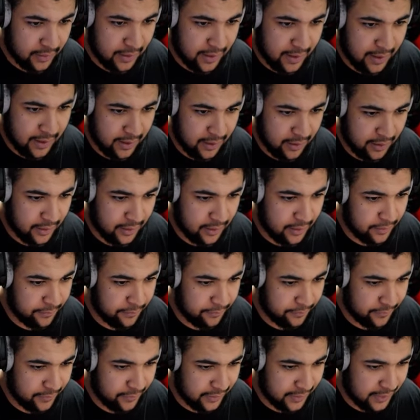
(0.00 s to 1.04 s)

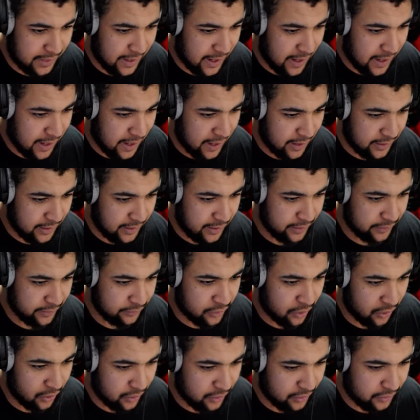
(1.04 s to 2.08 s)
Um, then he's
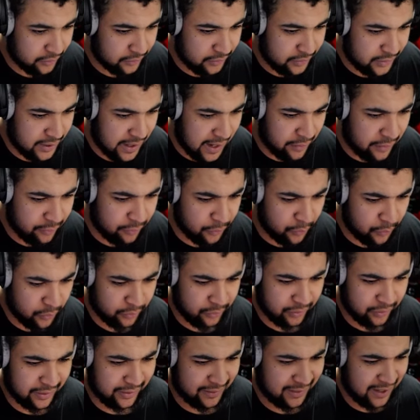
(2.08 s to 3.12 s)
got challenge
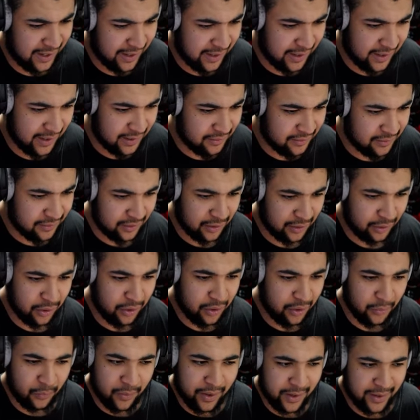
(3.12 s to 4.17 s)
rewards, which are tickets. I don't
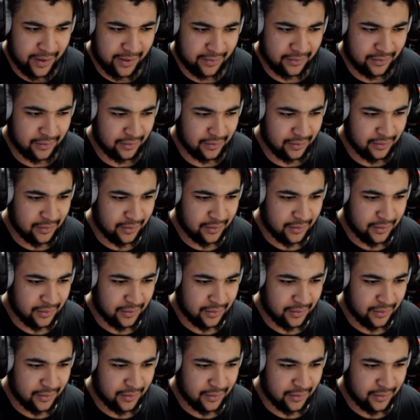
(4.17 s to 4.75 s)
know why he hasn't